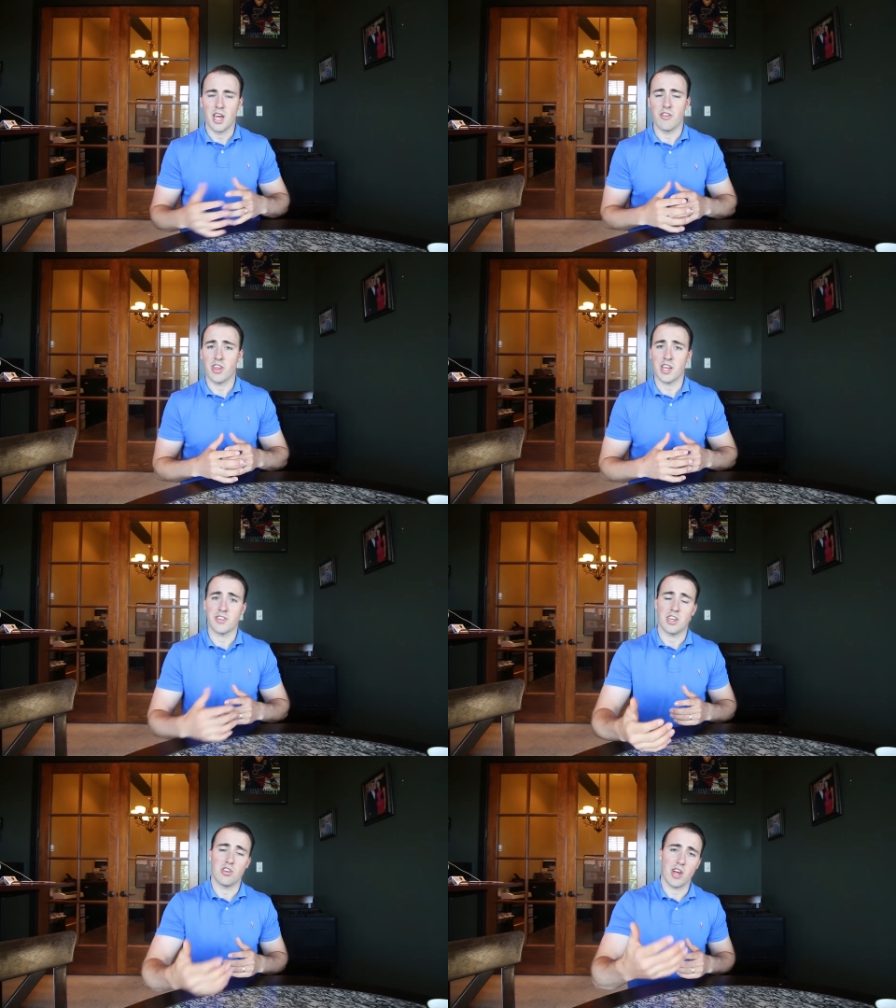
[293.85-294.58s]
and
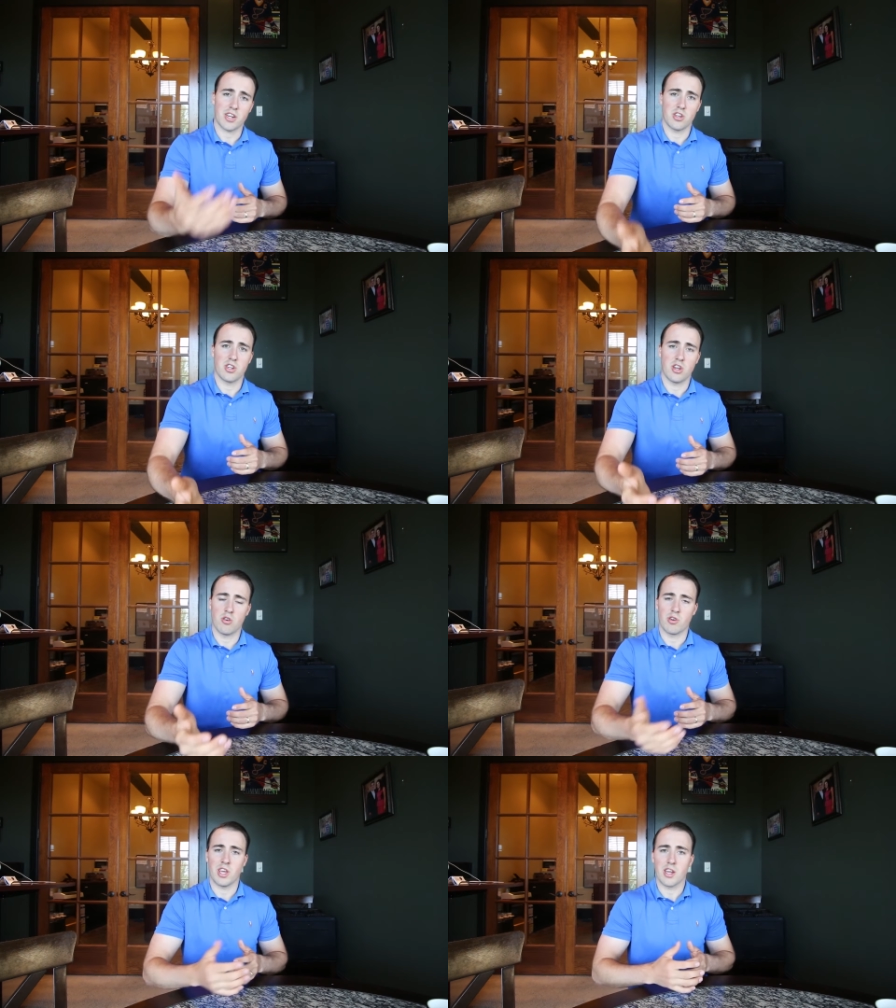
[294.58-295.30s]
things that you actually
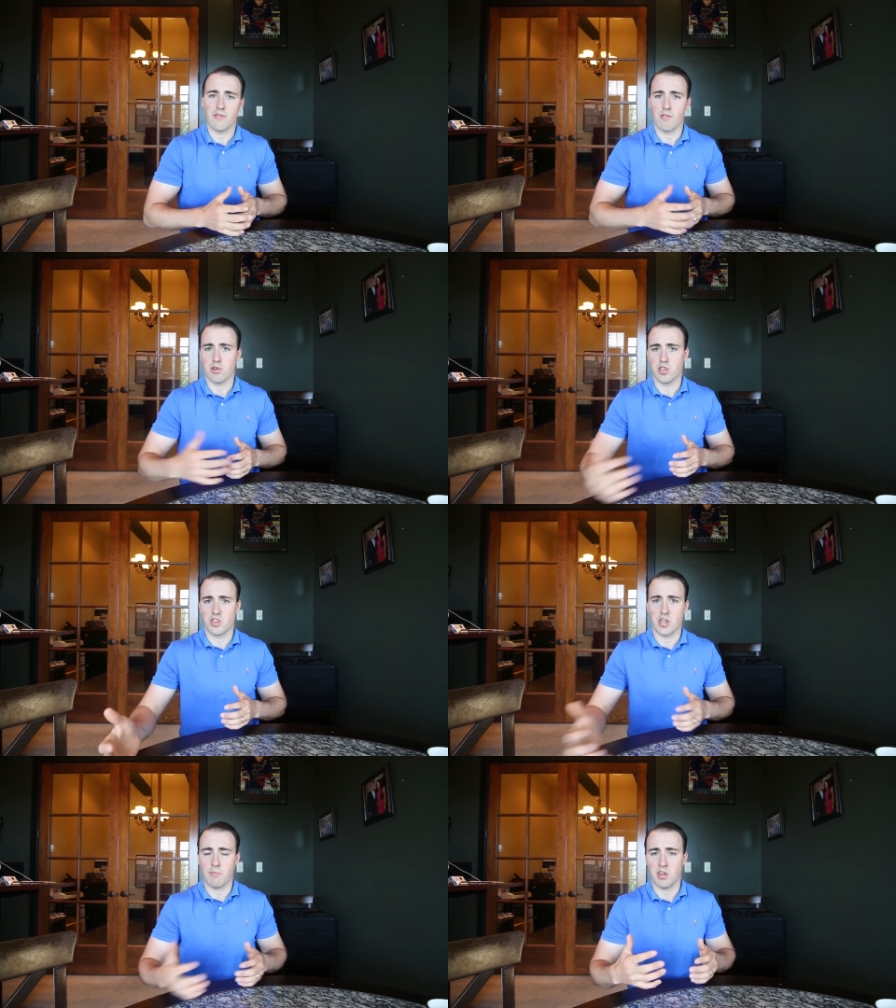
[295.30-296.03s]
don't get
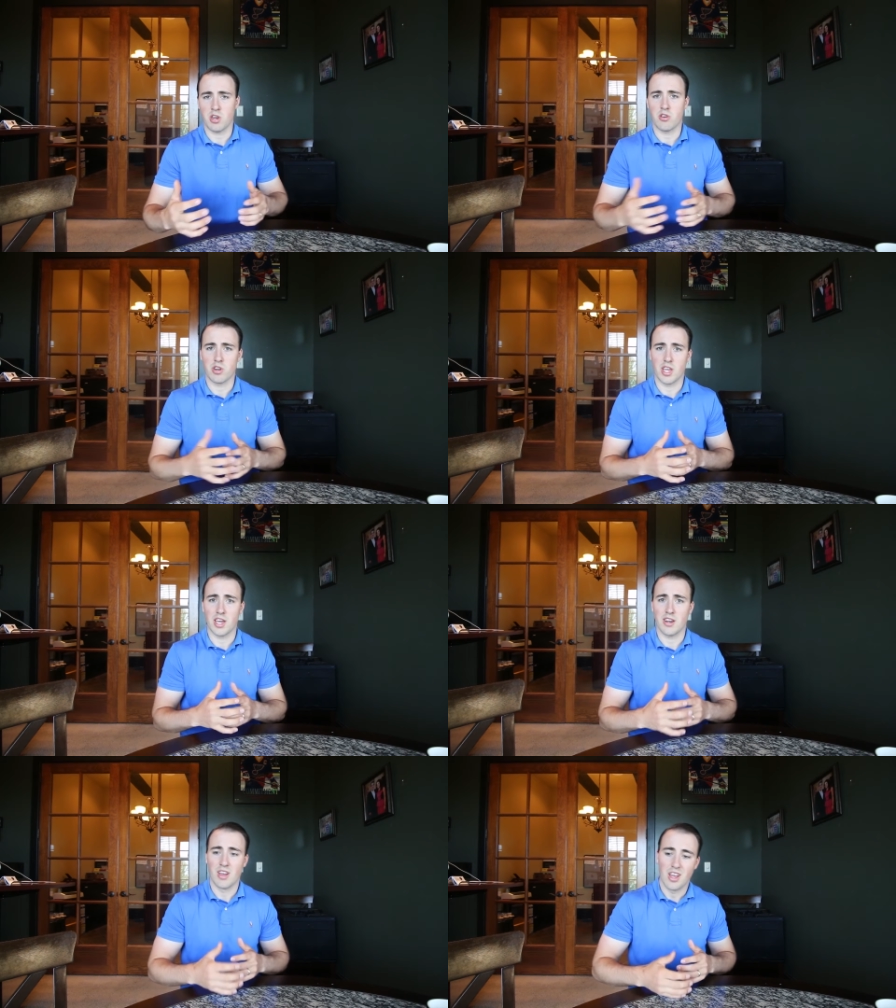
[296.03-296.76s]
versus something you
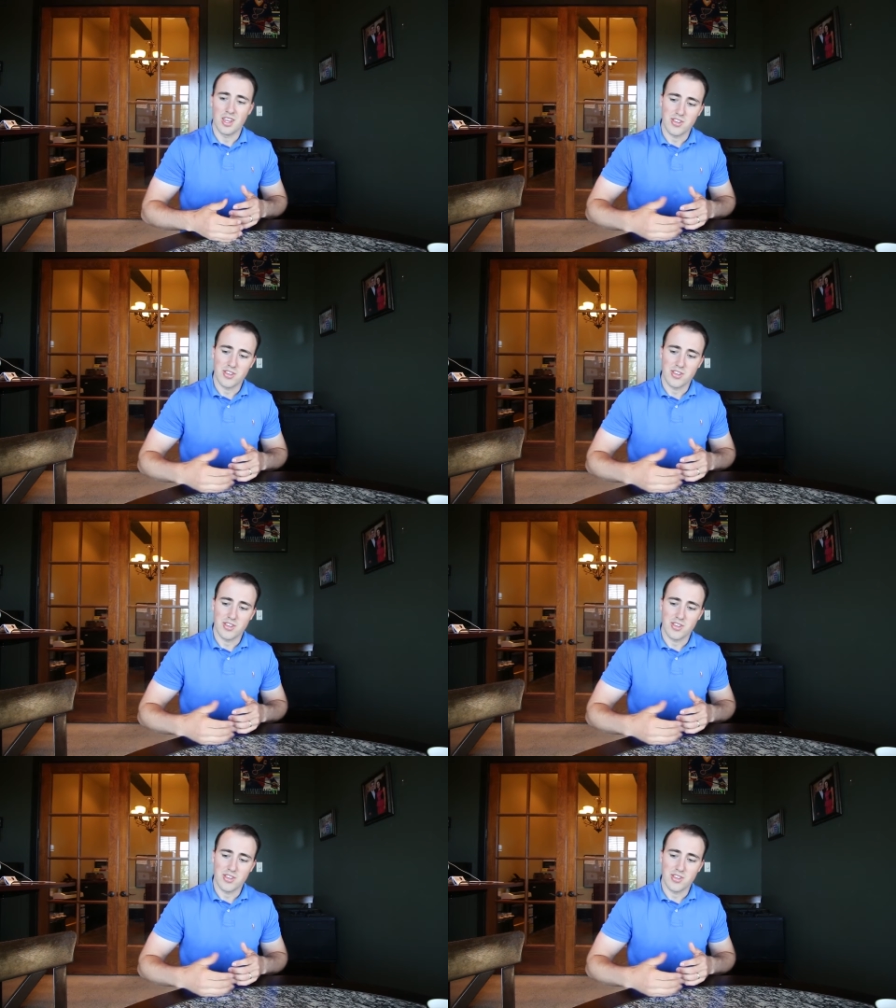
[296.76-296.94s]
get,